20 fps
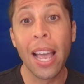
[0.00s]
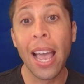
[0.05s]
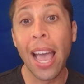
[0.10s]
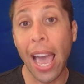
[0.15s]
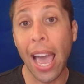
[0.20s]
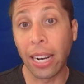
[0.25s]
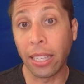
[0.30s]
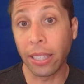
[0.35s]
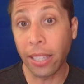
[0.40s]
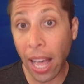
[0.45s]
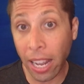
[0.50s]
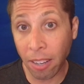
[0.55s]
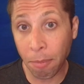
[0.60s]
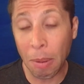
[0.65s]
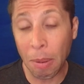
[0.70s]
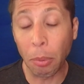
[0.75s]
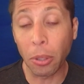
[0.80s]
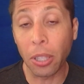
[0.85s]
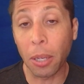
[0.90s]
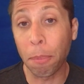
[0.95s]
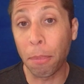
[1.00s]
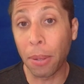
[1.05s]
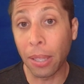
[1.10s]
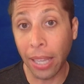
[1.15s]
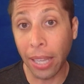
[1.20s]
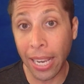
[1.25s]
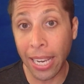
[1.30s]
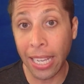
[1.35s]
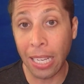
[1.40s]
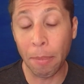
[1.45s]
And a lot of people
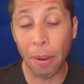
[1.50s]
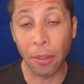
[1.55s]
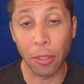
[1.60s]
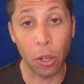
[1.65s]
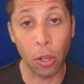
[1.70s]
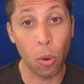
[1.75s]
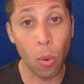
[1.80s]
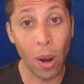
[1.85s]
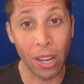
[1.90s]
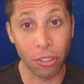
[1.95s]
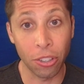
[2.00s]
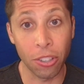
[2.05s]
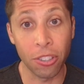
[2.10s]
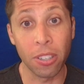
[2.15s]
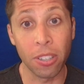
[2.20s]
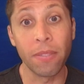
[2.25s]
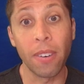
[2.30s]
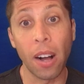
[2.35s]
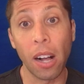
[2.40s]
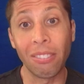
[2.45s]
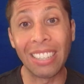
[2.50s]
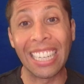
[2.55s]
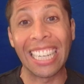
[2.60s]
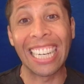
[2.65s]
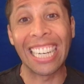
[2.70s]
complain about the questions involving